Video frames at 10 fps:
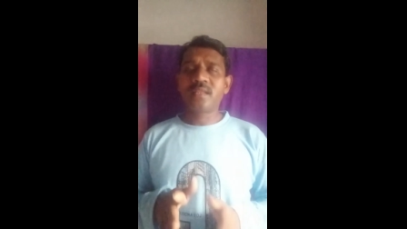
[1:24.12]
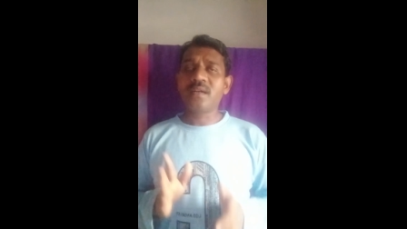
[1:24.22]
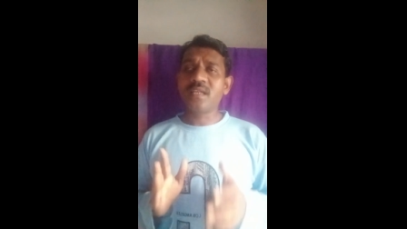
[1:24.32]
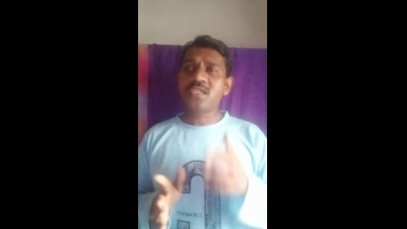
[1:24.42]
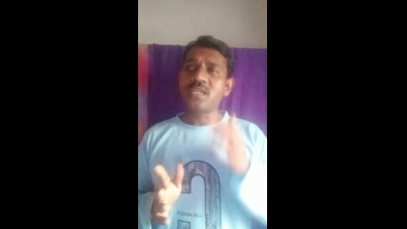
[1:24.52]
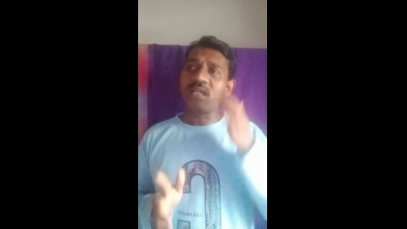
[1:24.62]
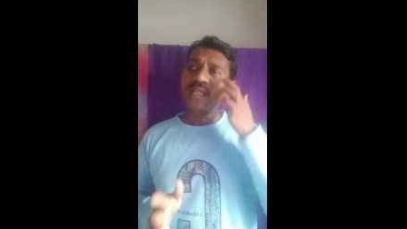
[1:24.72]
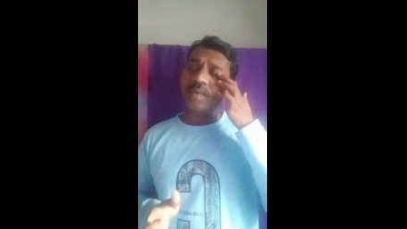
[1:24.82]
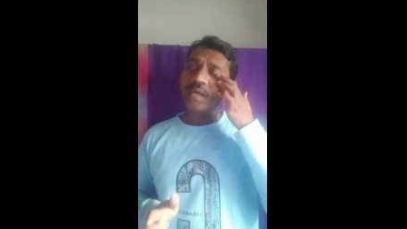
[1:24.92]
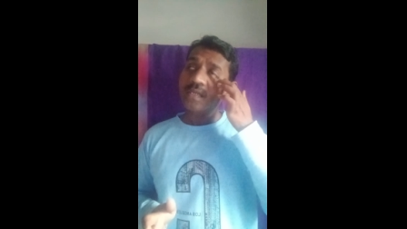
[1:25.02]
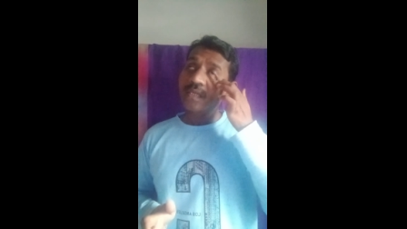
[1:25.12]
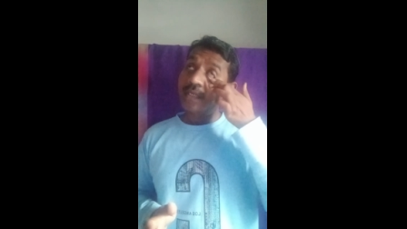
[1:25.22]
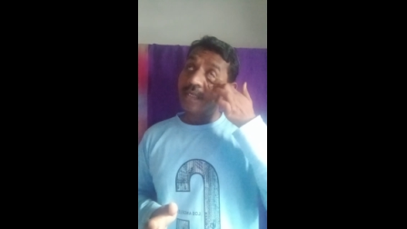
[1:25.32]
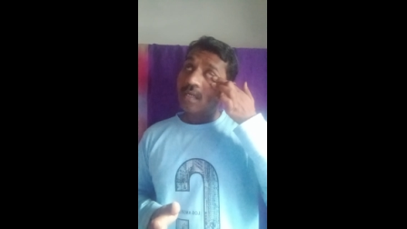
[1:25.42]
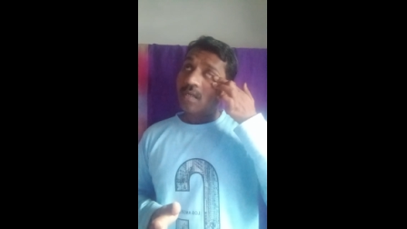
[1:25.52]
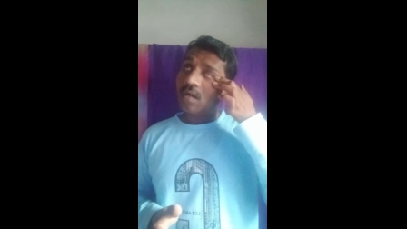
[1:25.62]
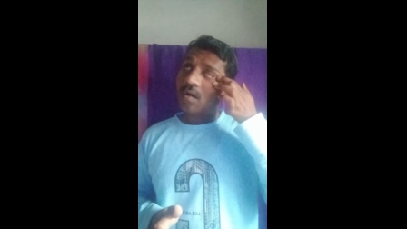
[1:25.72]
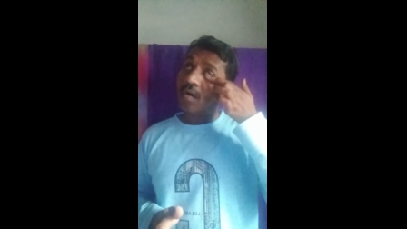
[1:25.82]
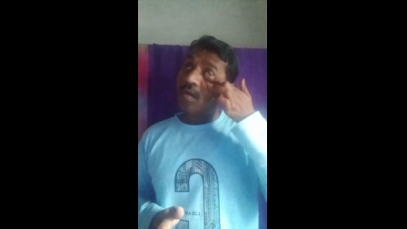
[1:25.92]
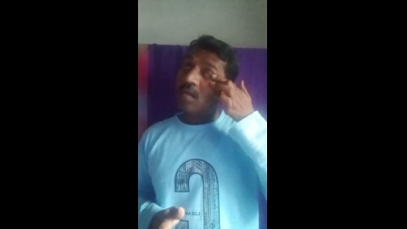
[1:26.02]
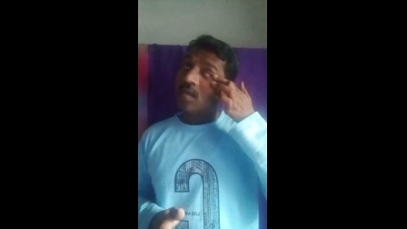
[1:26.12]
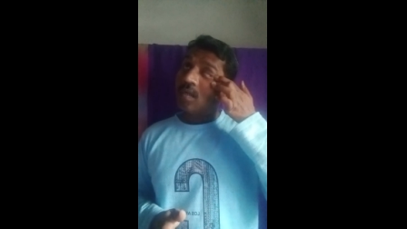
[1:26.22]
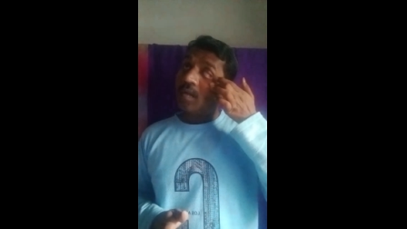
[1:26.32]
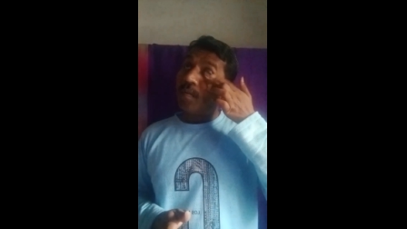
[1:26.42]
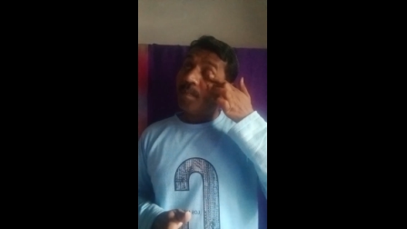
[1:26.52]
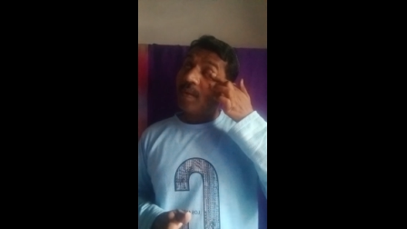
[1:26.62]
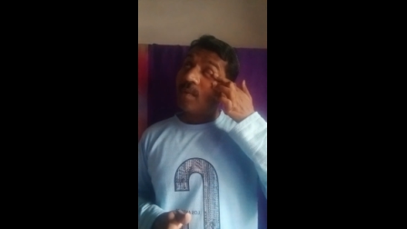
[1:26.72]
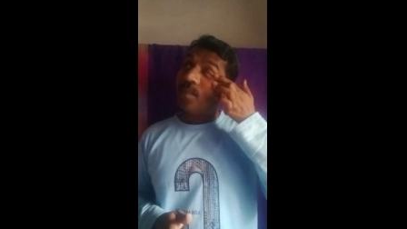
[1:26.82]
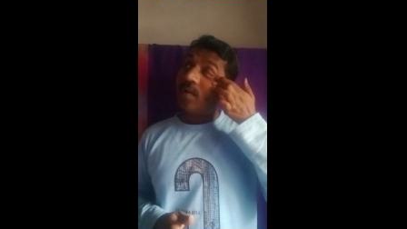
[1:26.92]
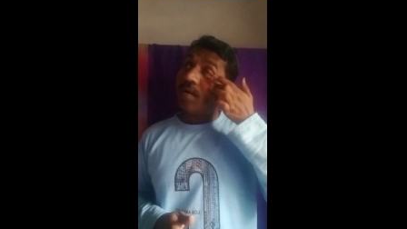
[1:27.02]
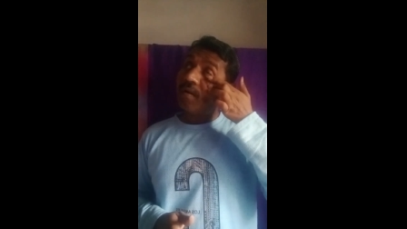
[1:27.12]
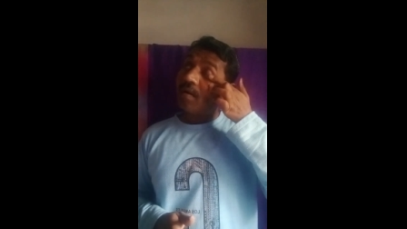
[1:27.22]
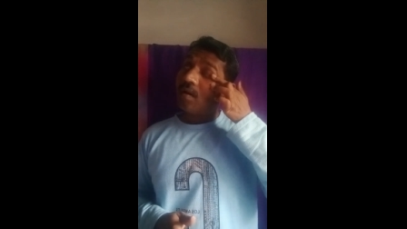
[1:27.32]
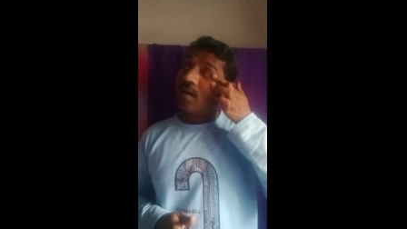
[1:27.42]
that is nothing but uh, people,